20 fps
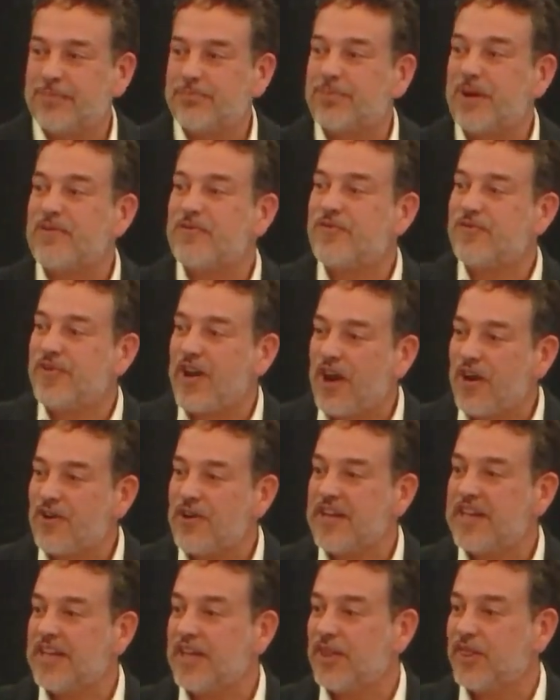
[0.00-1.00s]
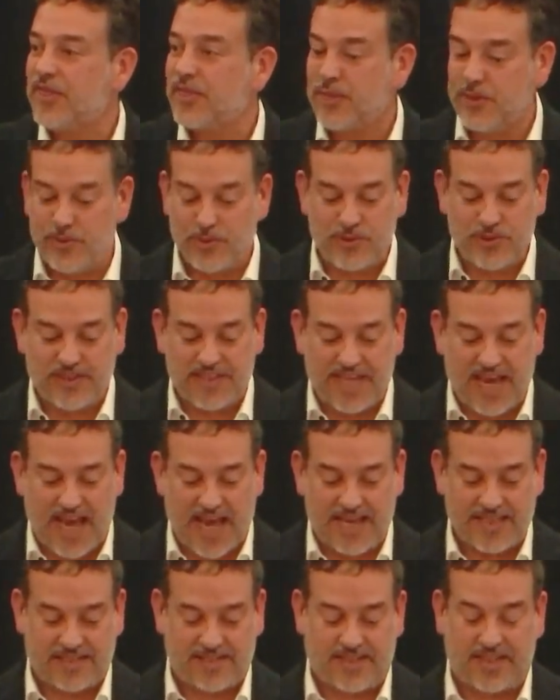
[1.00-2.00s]
but very
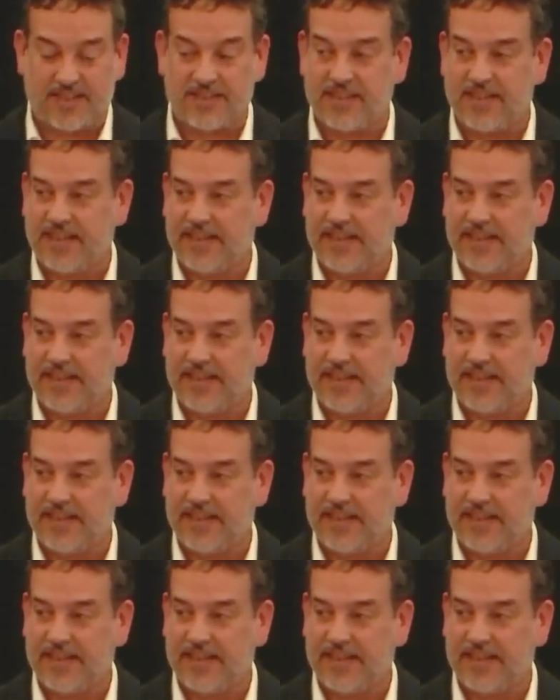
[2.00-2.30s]
enthusiastically.